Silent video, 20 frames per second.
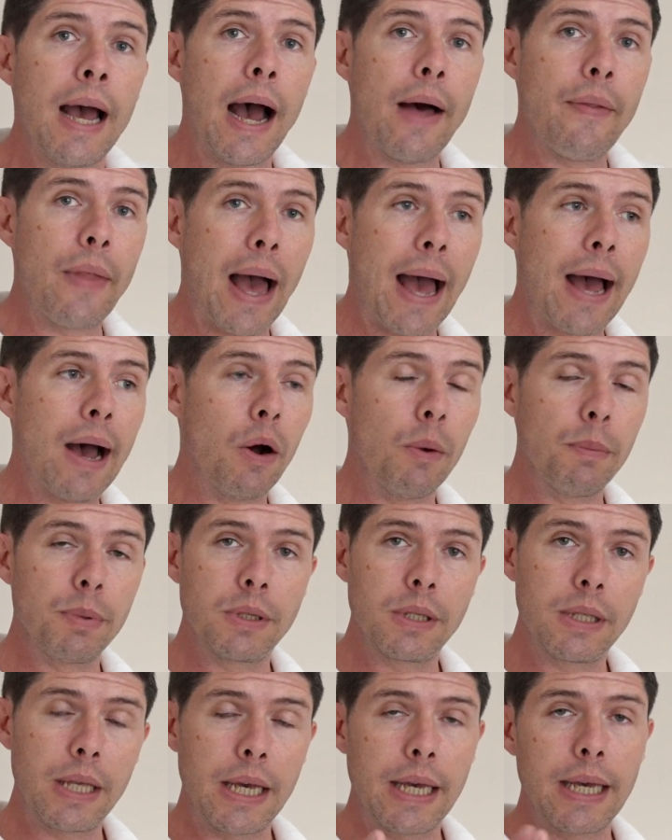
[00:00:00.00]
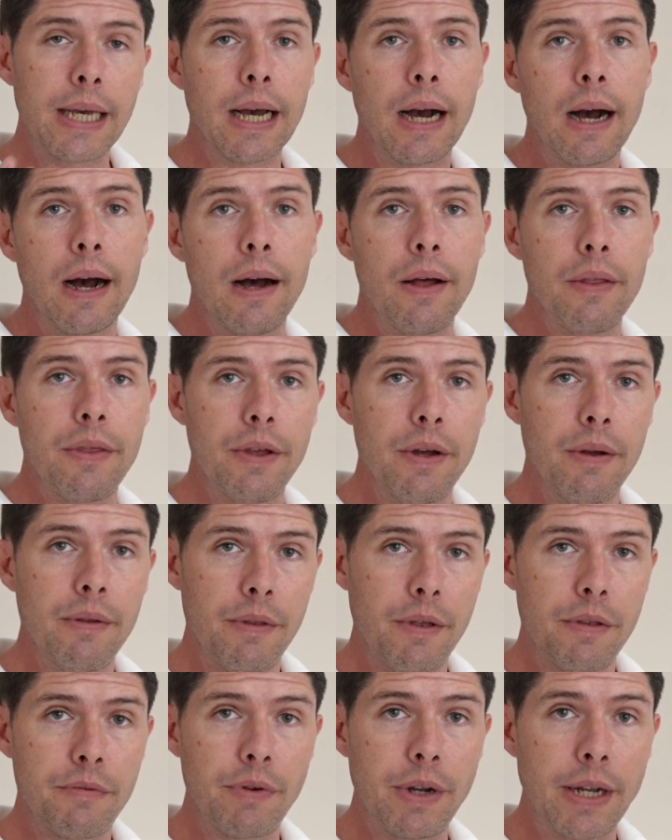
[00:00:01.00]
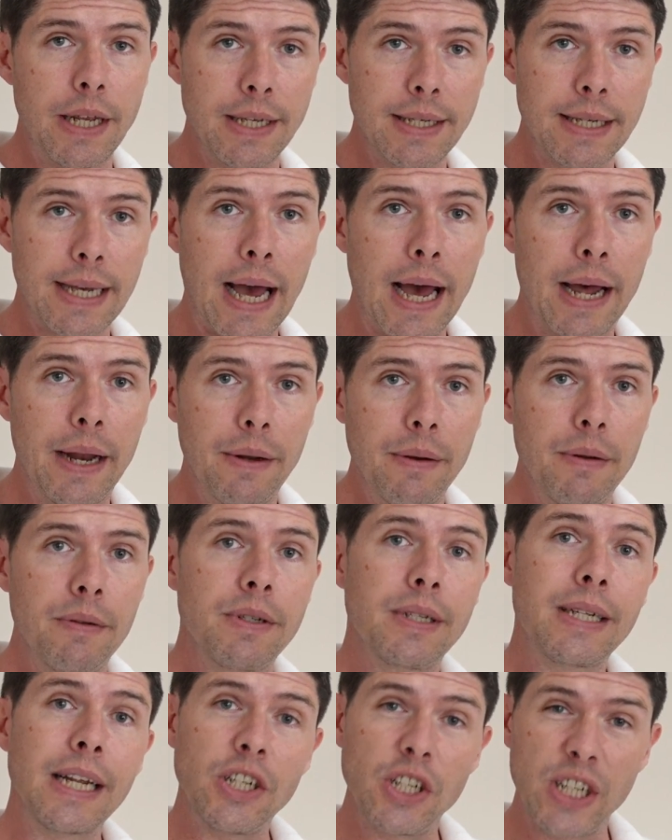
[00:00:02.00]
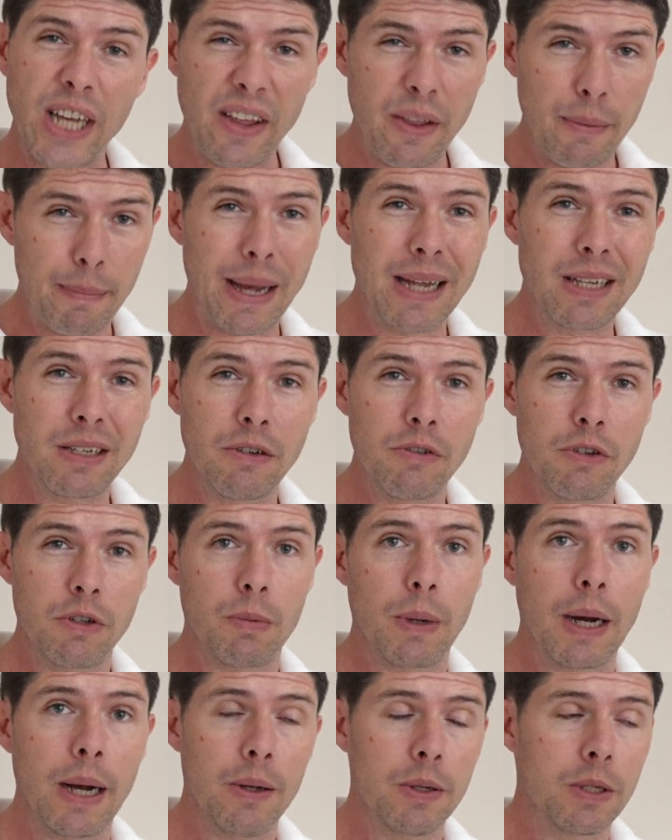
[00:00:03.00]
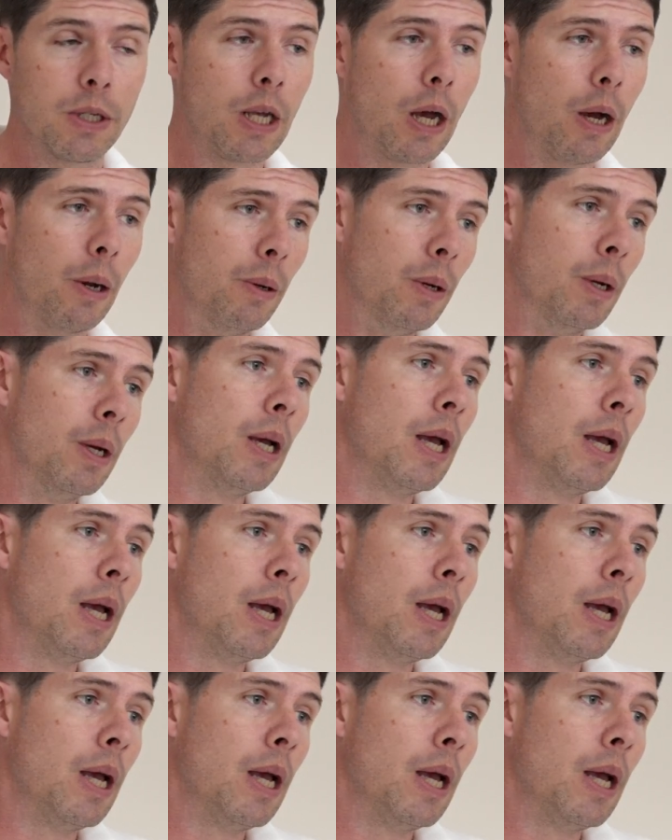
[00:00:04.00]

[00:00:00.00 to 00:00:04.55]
and that helps the 3D scan stitch together better as well. So